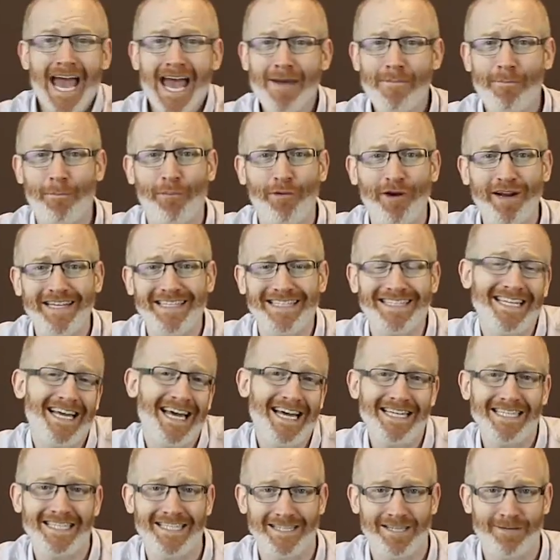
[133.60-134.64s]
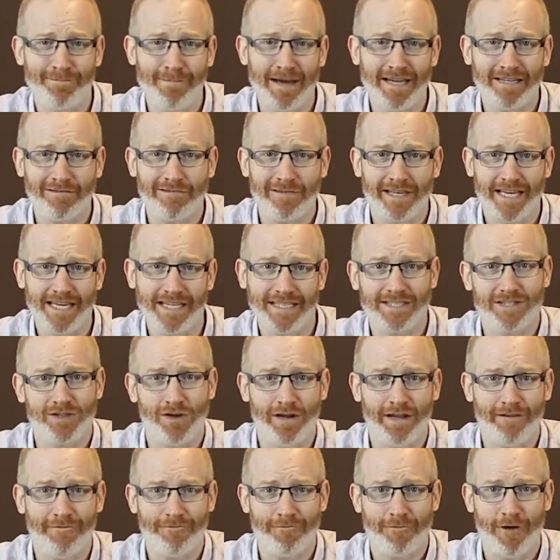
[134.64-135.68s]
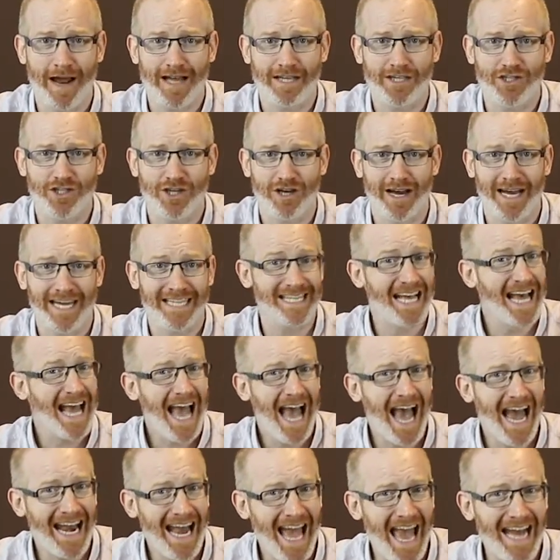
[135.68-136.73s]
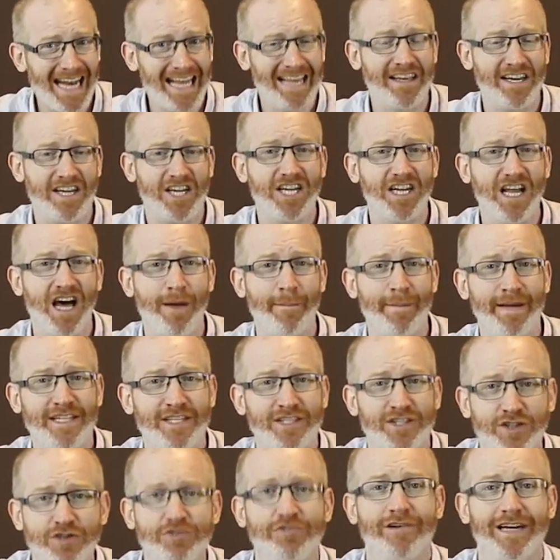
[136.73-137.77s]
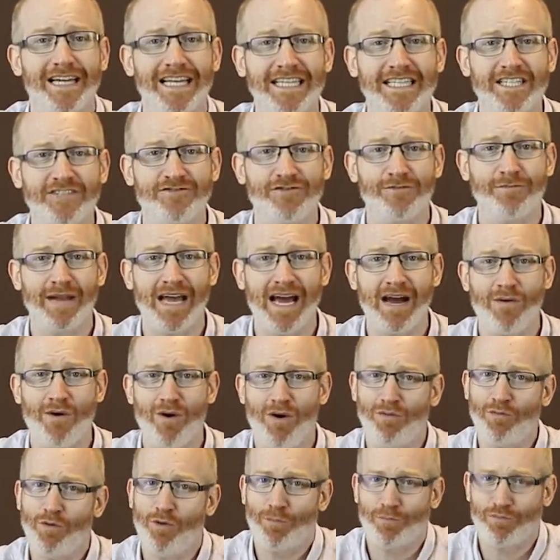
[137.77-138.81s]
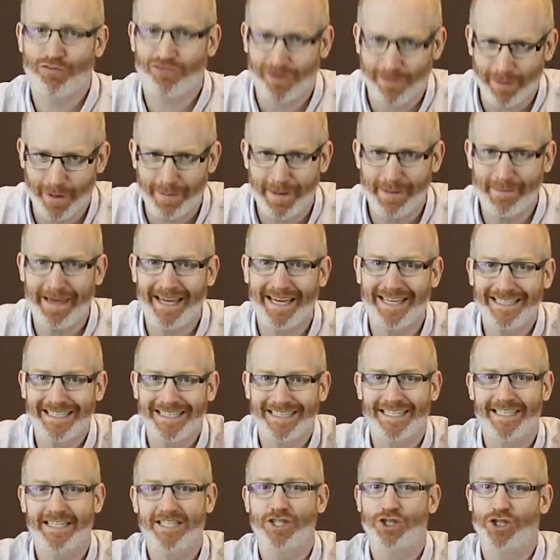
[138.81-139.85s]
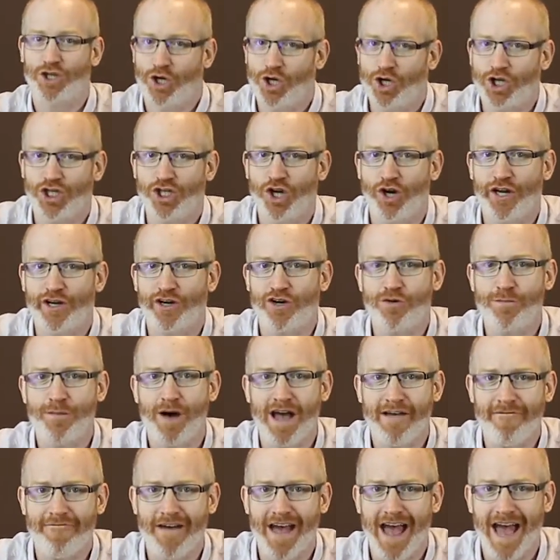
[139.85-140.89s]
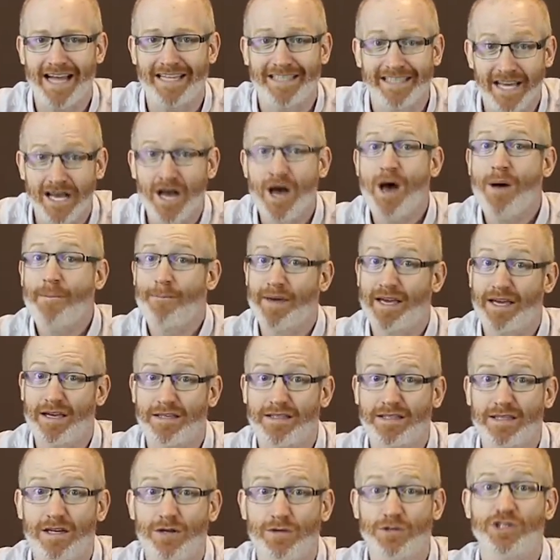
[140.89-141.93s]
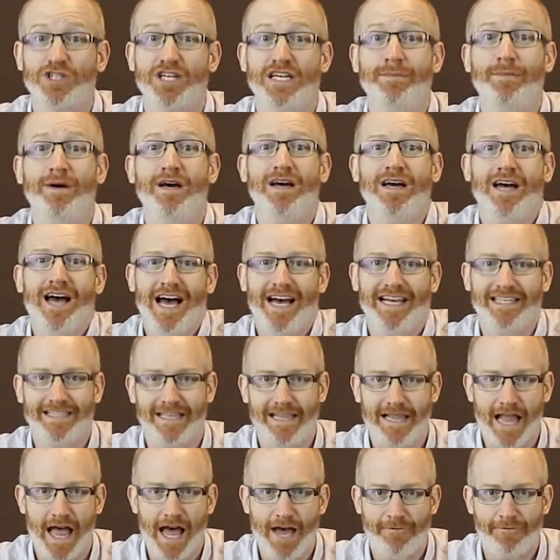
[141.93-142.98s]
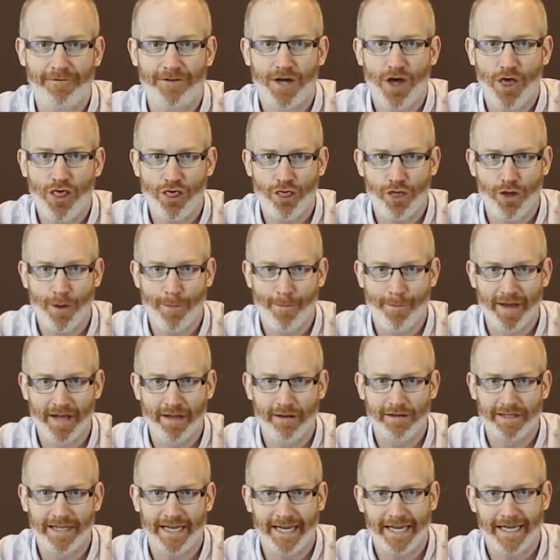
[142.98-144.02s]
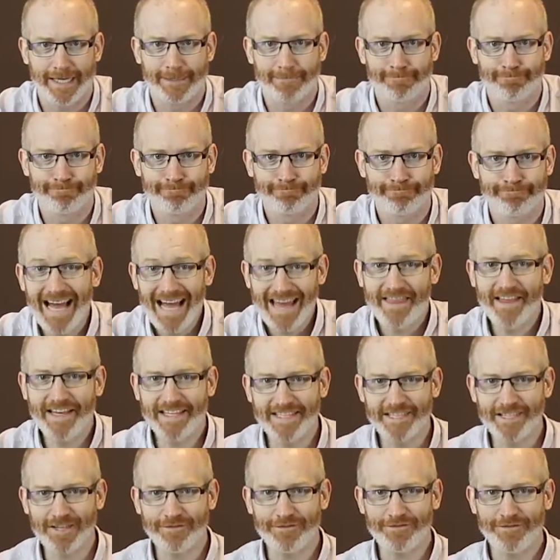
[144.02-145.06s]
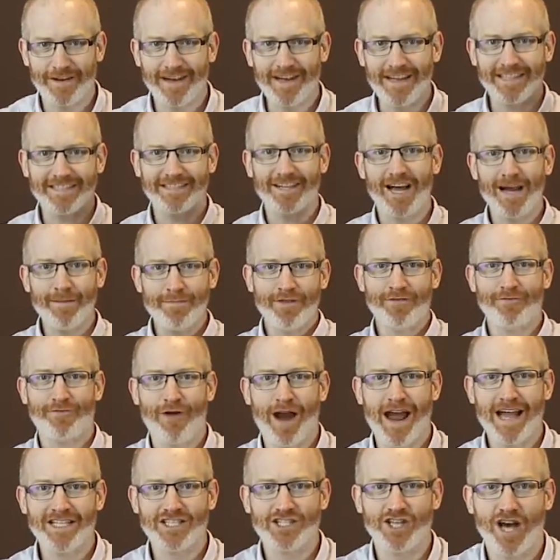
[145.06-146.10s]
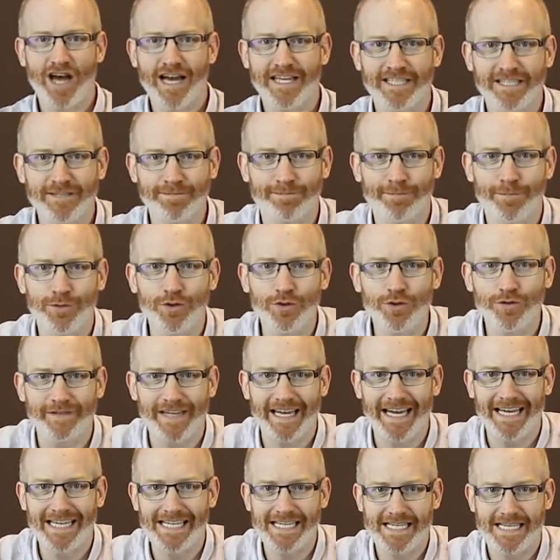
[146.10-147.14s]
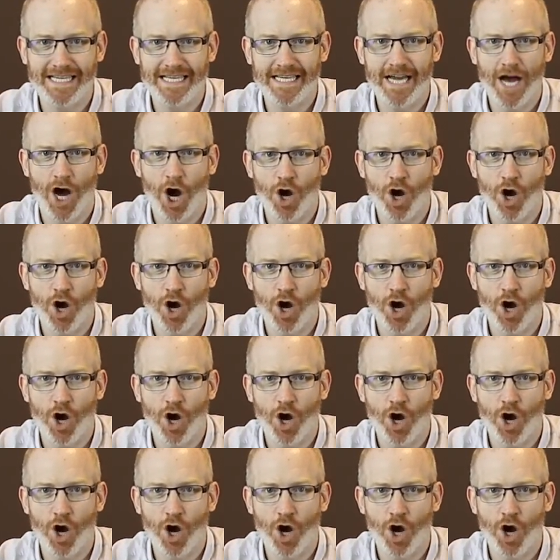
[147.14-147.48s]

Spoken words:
It brings an end to the Metal Gear Solid franchise, and any that Konami do release from now on will probably be considered non-canonical by fans because Kojima has left the building. This is the first time the franchise has moved into the